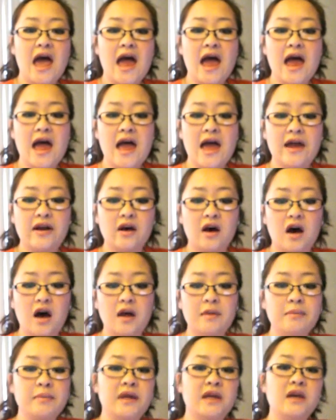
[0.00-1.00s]
And
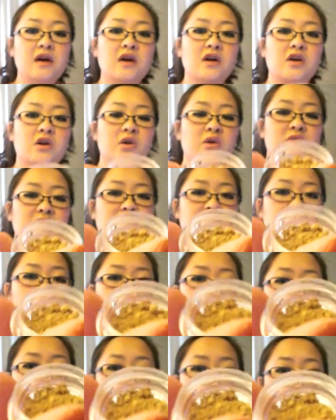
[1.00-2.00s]
on me,
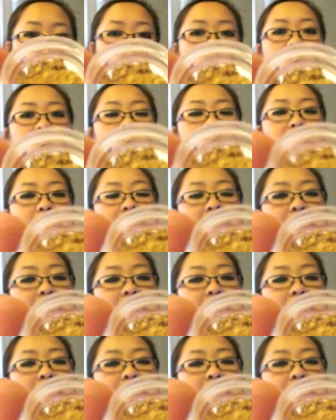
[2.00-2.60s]
Acoustic, when I swatched it on my